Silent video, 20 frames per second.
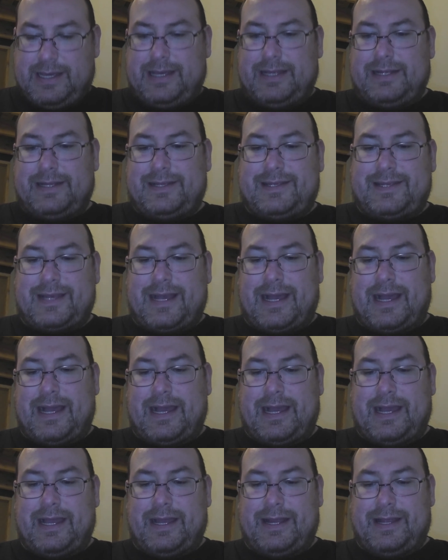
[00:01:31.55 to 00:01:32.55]

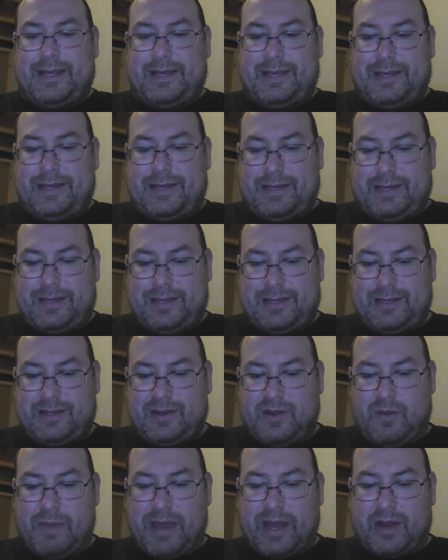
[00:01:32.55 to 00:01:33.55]
inside
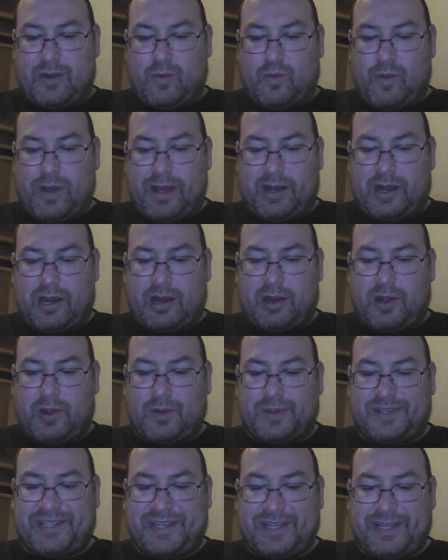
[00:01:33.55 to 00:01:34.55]
no matter what our
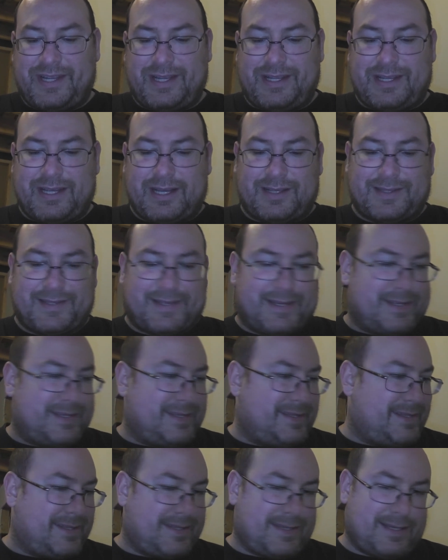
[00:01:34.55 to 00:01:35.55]
OCD tells
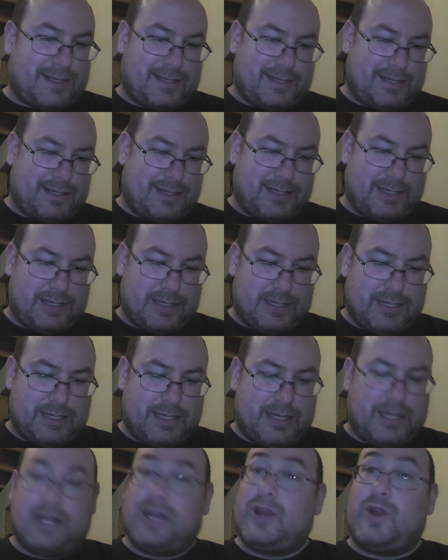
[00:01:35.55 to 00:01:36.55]
us.
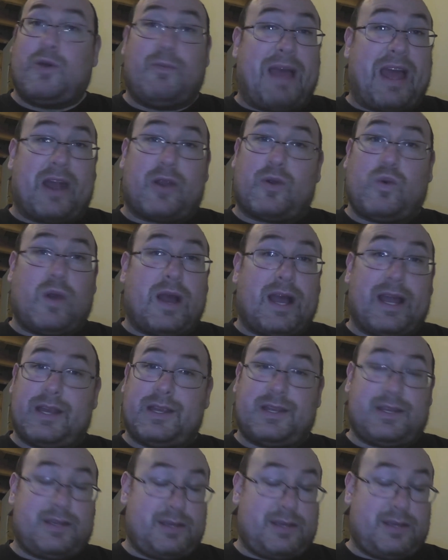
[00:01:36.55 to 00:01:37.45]
No matter what.